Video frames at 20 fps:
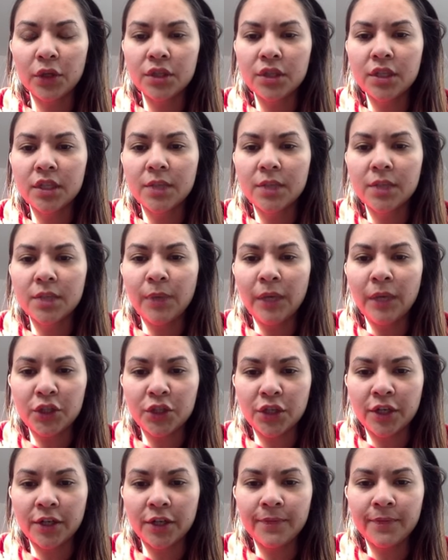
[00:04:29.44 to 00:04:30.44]

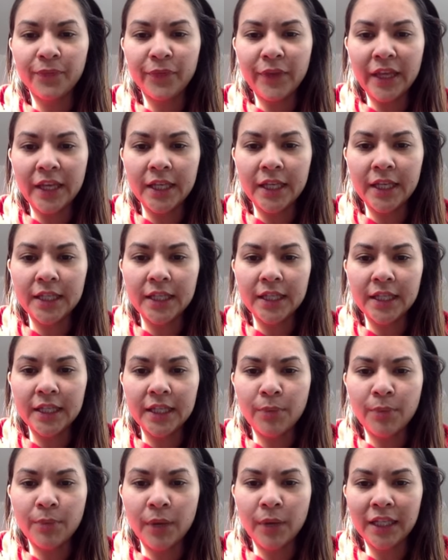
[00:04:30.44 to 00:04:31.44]
picture is
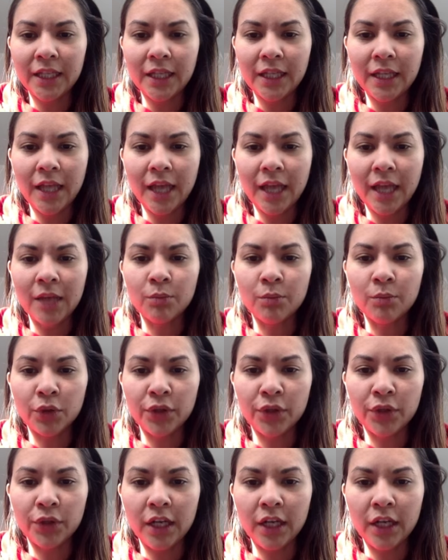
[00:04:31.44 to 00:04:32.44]
parte del el
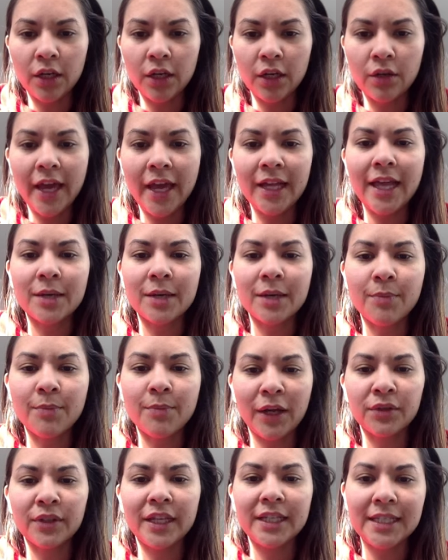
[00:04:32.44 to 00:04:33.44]
modelo, el hermano de
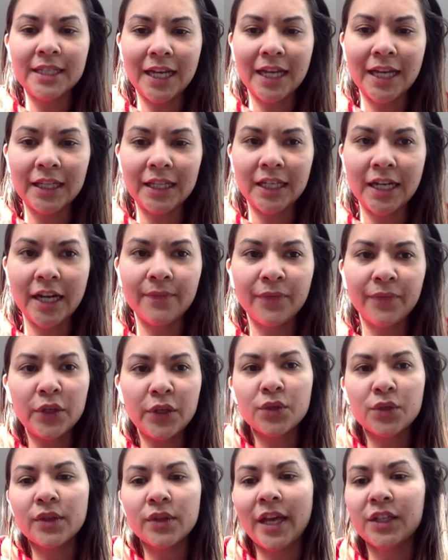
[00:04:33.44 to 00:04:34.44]
Sandra. So
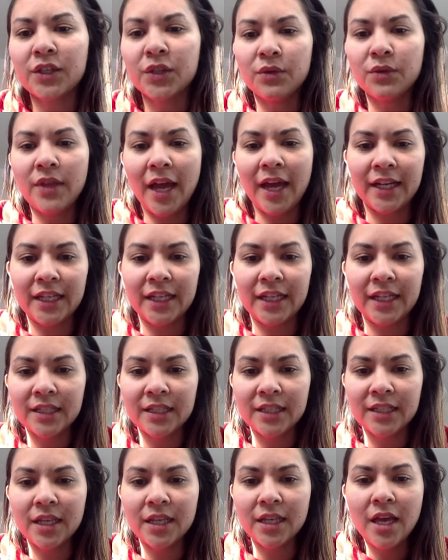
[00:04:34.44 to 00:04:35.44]
that's who that is.
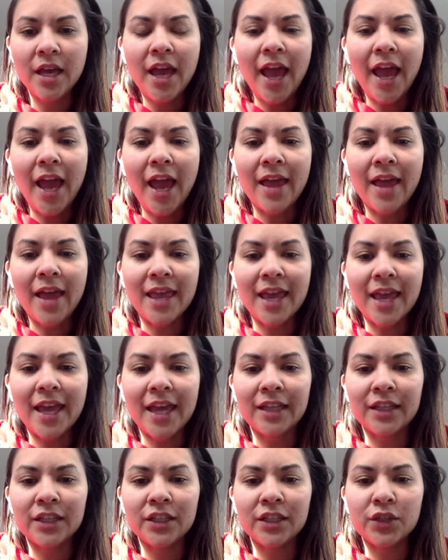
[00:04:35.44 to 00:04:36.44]
And then
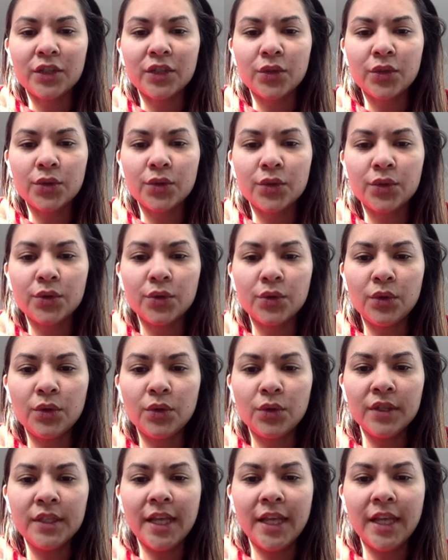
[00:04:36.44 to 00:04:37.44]
you
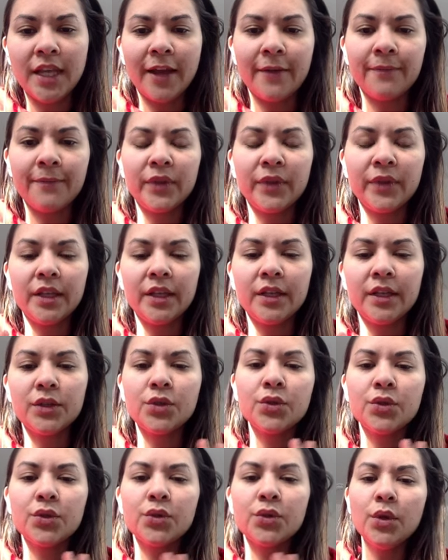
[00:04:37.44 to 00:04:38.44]
say,
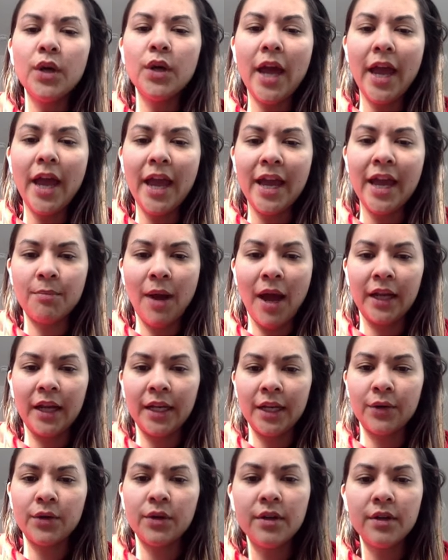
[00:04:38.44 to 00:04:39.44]
su
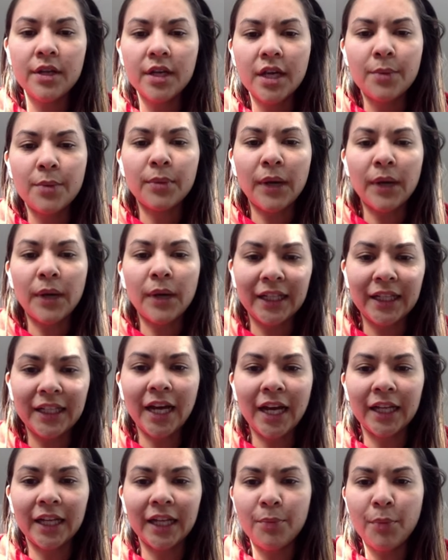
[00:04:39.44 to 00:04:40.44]
hermano practica
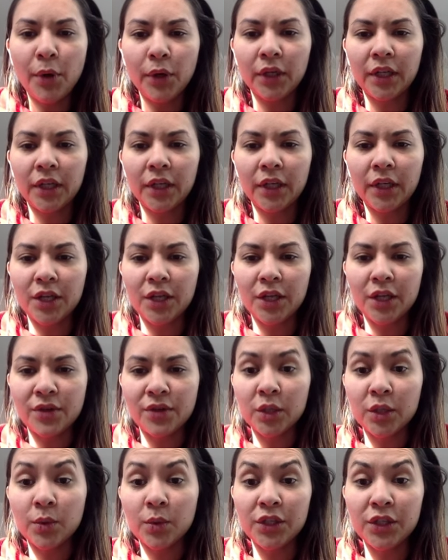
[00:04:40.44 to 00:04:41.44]
deporte. So that's what
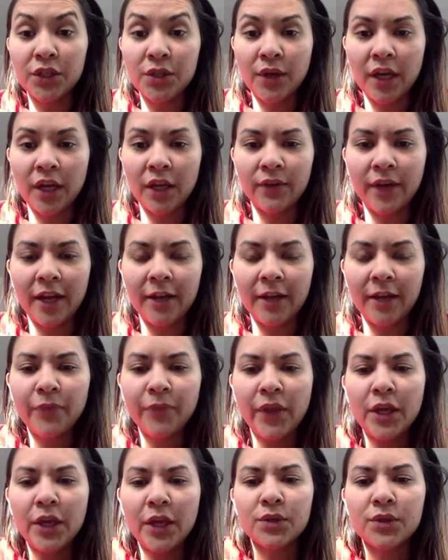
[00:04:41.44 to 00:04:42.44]
he's doing, right?
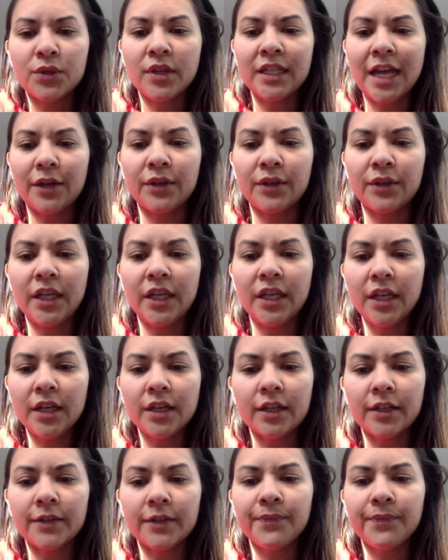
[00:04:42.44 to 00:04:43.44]
So then down here,